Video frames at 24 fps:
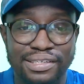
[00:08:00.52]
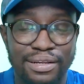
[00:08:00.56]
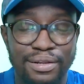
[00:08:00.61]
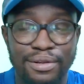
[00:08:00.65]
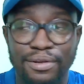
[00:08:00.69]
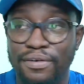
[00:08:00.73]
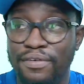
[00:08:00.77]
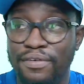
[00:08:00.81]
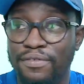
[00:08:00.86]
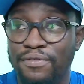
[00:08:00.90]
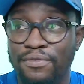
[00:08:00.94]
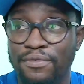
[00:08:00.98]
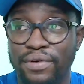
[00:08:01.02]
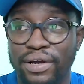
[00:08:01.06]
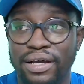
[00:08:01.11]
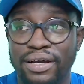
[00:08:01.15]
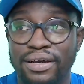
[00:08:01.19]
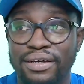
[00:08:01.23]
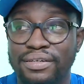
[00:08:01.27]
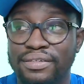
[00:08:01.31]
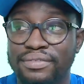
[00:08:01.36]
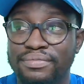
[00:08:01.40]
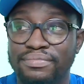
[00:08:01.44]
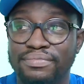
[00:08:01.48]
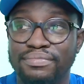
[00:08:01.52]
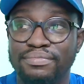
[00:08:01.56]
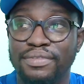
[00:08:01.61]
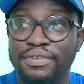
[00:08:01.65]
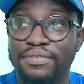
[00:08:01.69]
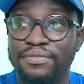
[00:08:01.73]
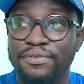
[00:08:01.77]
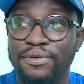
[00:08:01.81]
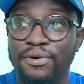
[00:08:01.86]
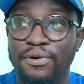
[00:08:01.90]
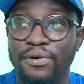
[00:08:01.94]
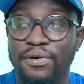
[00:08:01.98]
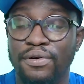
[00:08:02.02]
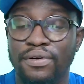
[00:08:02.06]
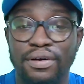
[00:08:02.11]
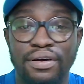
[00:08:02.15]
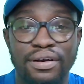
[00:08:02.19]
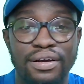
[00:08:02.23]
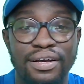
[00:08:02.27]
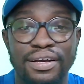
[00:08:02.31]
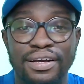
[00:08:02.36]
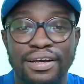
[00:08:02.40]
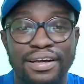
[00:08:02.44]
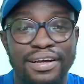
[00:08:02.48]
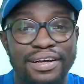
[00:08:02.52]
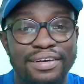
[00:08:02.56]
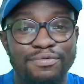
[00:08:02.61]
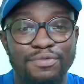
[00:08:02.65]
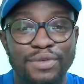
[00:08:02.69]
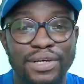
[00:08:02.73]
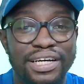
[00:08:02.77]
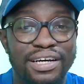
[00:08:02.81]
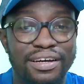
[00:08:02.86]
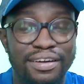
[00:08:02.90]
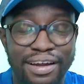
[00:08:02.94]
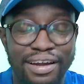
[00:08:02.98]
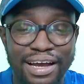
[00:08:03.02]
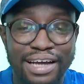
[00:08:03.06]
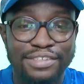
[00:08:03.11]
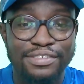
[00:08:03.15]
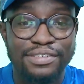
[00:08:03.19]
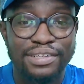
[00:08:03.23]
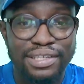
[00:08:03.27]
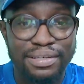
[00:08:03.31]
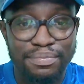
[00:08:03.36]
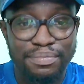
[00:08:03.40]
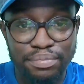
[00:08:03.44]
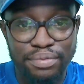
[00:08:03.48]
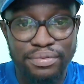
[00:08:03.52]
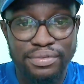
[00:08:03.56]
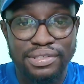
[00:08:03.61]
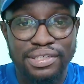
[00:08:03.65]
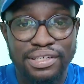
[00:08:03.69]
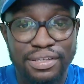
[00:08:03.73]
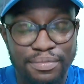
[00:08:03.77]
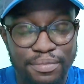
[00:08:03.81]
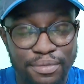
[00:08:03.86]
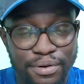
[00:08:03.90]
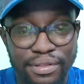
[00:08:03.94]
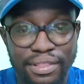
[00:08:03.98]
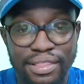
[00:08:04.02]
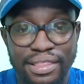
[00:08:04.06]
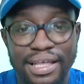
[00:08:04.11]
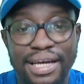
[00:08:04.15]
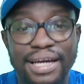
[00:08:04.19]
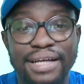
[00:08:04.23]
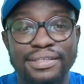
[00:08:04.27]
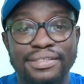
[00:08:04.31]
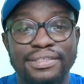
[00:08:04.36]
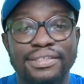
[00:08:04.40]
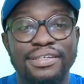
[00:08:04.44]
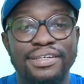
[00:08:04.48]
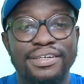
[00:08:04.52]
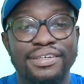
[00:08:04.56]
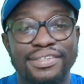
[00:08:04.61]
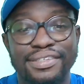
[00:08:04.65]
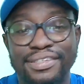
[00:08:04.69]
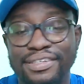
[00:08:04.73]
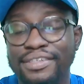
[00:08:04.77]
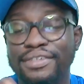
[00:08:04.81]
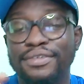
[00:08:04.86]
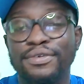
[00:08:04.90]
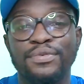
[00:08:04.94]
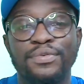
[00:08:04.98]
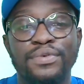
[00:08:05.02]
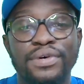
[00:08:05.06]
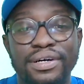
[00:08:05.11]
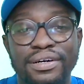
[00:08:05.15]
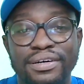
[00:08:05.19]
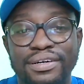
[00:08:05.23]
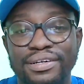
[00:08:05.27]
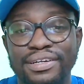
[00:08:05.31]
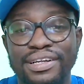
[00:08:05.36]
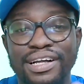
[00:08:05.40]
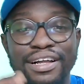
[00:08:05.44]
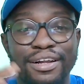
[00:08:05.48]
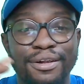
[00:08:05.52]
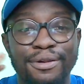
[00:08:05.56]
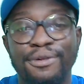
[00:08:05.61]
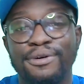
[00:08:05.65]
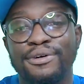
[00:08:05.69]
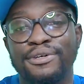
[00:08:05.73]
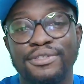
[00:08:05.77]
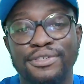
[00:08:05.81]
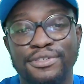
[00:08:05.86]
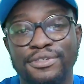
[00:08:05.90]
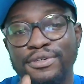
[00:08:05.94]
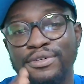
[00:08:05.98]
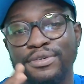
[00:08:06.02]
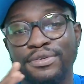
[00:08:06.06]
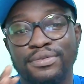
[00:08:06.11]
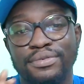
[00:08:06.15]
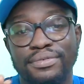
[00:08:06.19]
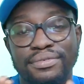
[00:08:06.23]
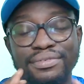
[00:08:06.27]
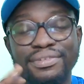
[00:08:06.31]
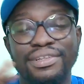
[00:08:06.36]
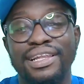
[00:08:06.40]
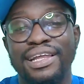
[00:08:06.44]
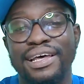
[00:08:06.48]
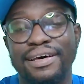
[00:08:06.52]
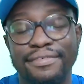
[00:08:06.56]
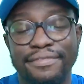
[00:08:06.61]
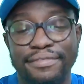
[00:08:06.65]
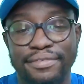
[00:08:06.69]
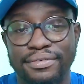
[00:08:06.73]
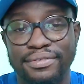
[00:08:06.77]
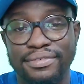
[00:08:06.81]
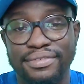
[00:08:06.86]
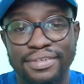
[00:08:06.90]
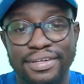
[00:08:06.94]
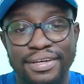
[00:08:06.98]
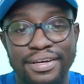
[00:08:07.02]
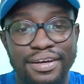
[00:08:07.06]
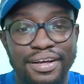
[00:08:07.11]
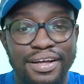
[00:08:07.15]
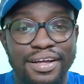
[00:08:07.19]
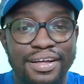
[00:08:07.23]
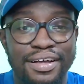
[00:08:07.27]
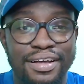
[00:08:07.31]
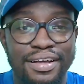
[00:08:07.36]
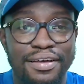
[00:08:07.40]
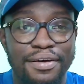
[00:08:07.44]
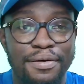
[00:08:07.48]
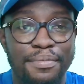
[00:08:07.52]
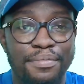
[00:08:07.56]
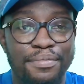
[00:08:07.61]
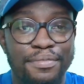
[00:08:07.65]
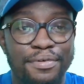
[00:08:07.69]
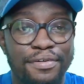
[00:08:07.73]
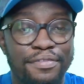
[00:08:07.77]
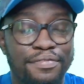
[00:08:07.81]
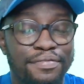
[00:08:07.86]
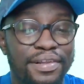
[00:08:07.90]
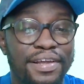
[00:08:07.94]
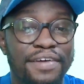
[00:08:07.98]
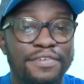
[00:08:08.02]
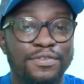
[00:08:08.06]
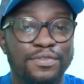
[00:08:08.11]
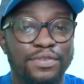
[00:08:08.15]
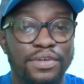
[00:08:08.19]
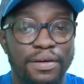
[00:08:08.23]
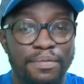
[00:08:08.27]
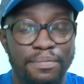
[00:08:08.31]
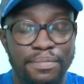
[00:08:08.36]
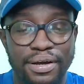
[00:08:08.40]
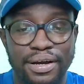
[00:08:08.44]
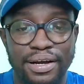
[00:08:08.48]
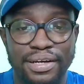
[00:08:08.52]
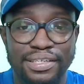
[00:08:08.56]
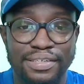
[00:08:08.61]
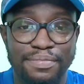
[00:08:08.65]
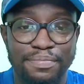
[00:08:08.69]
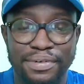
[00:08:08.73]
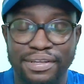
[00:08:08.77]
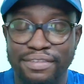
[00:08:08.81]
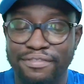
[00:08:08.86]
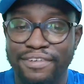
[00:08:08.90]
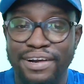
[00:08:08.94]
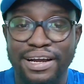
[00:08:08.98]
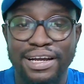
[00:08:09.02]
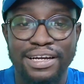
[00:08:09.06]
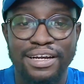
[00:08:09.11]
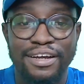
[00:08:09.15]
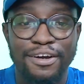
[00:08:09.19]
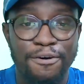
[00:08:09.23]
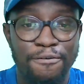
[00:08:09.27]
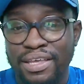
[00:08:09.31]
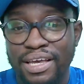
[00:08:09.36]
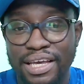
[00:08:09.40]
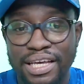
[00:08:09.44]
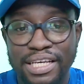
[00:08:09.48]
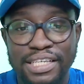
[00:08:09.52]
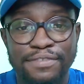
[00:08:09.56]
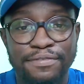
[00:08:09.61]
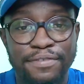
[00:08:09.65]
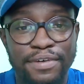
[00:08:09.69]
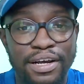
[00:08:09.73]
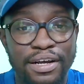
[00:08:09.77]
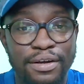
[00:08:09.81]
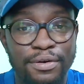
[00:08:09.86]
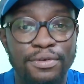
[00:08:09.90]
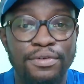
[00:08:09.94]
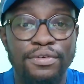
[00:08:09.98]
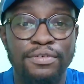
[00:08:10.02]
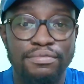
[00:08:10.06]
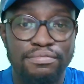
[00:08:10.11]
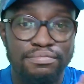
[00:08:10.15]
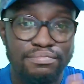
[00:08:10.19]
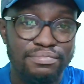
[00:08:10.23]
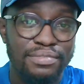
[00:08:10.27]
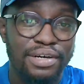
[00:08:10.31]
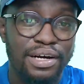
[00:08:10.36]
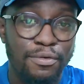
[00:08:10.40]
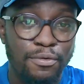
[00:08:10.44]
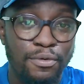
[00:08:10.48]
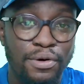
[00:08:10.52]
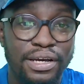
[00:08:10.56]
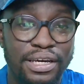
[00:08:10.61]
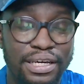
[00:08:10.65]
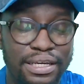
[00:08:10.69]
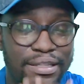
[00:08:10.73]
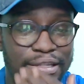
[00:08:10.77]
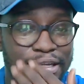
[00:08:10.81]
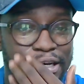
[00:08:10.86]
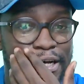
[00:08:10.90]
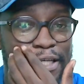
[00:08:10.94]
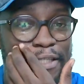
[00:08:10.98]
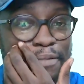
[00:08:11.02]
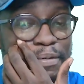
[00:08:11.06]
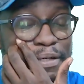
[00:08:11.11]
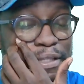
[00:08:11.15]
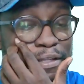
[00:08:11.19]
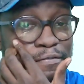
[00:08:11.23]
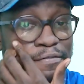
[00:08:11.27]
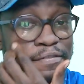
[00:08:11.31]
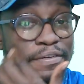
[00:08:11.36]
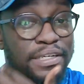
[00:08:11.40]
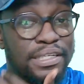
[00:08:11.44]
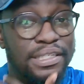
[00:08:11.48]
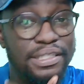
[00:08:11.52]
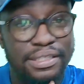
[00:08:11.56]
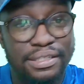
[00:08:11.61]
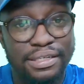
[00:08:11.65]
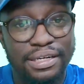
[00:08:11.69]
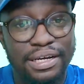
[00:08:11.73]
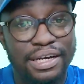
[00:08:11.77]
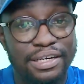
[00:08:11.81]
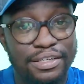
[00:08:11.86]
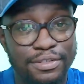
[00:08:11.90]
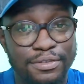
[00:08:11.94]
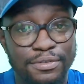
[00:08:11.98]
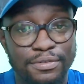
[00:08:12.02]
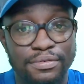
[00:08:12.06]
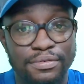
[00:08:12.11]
lot of work before we can actually put him on that Chilwell, Alonso level of left wing backs. But right now, he's very good at what he does, but the finishing has to